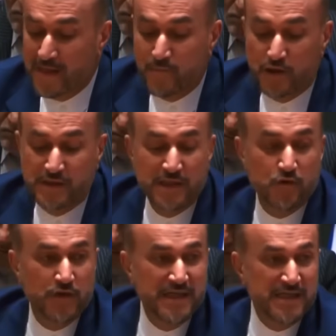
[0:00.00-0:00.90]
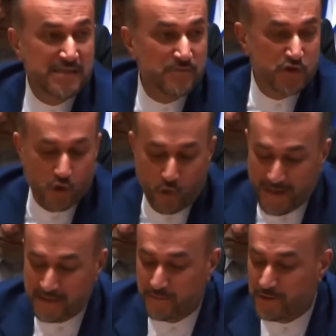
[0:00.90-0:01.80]
in the region and
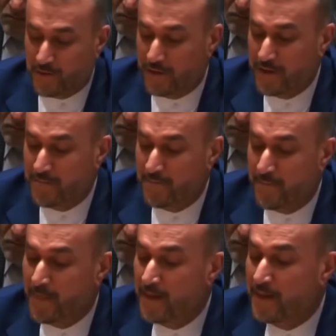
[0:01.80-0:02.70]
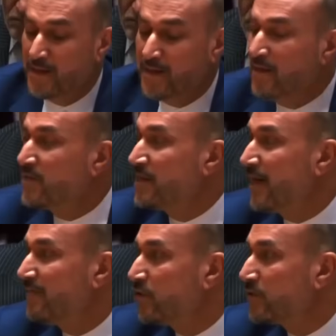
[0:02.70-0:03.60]
countering terrorism
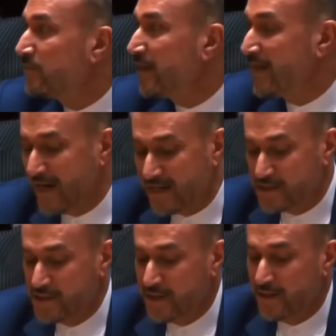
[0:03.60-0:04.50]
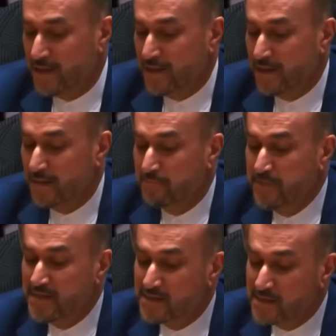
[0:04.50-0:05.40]
It is impossible
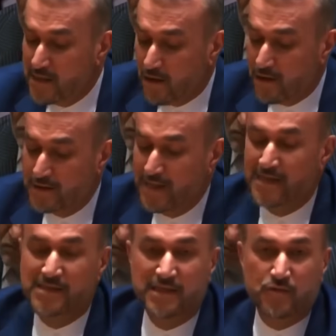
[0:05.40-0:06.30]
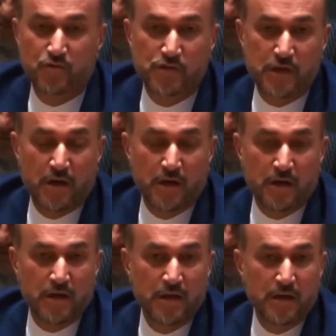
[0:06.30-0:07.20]
not to mention the very